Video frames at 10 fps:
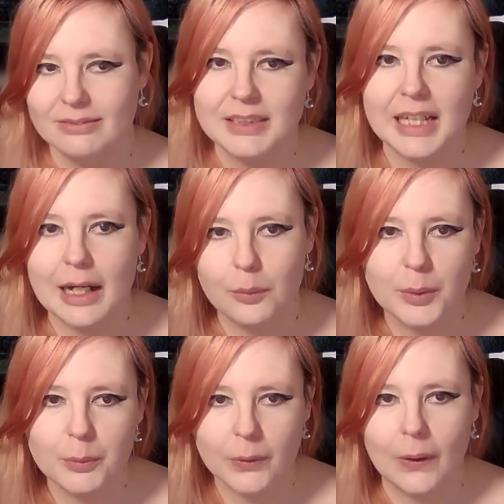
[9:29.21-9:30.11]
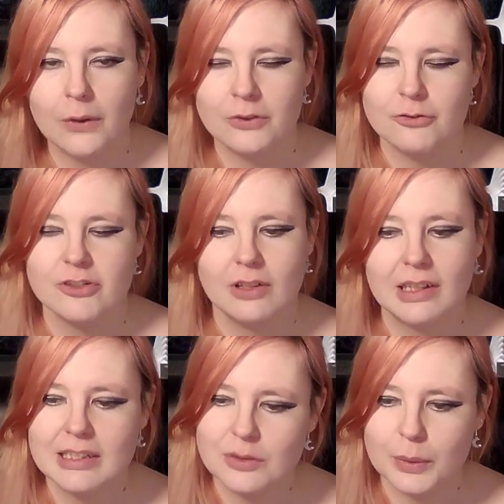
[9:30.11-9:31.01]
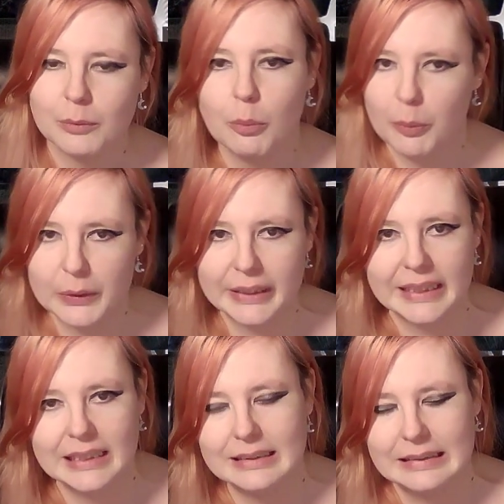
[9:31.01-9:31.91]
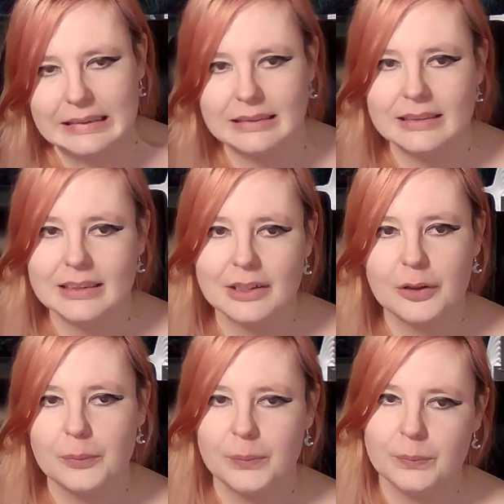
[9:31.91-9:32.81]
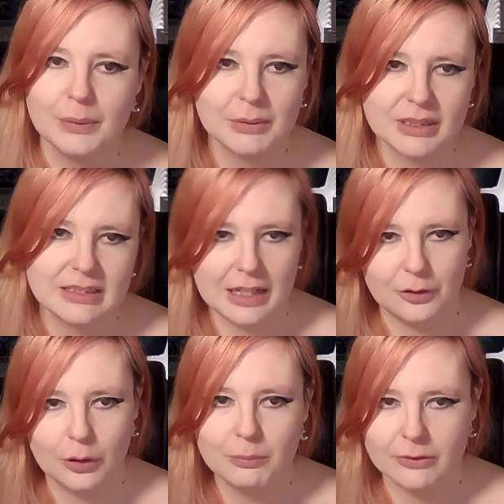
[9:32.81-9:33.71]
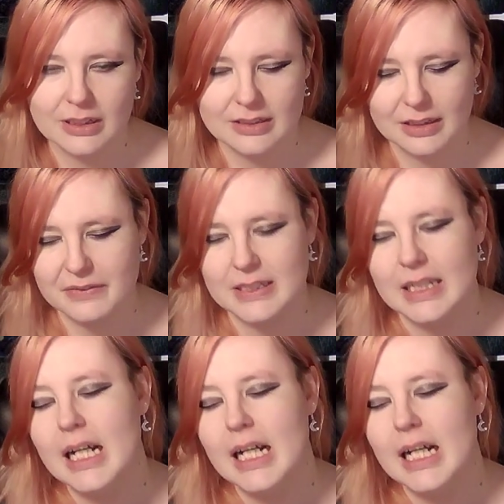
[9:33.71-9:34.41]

yeah, we were ostracized, we were bullied, and you know, we want to stand up for ourselves.